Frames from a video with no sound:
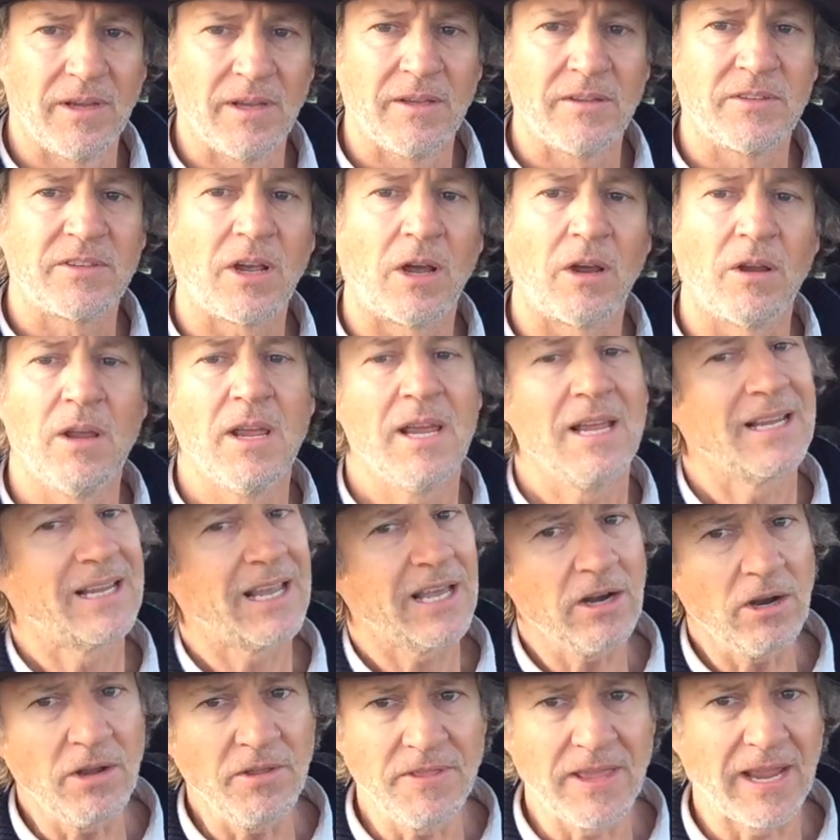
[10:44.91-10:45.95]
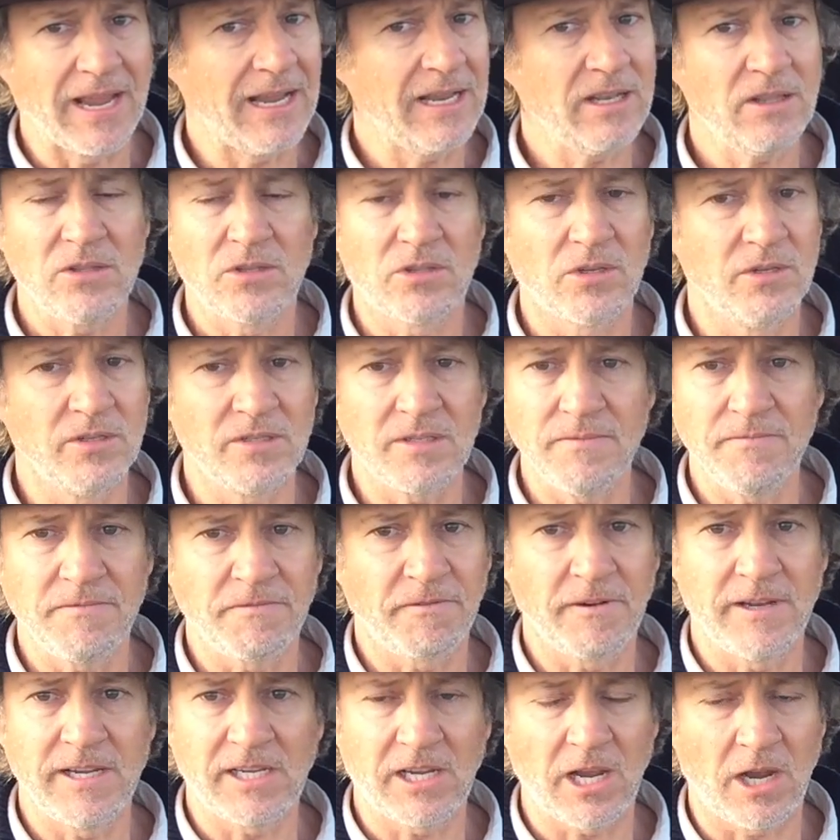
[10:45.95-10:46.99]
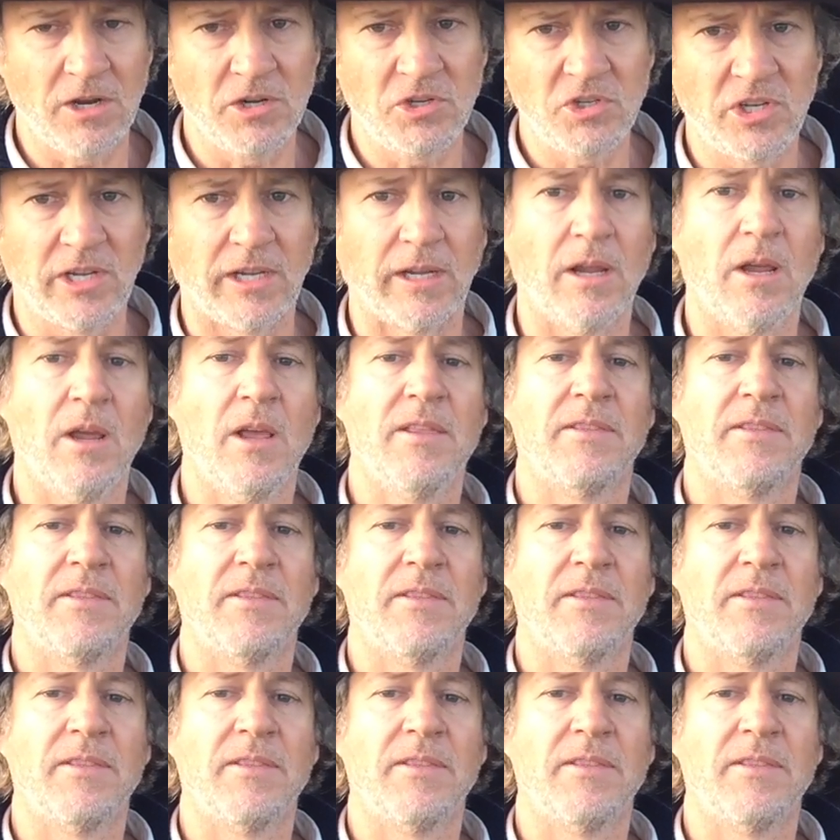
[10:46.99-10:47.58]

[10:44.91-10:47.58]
So get on there, do some free coaching.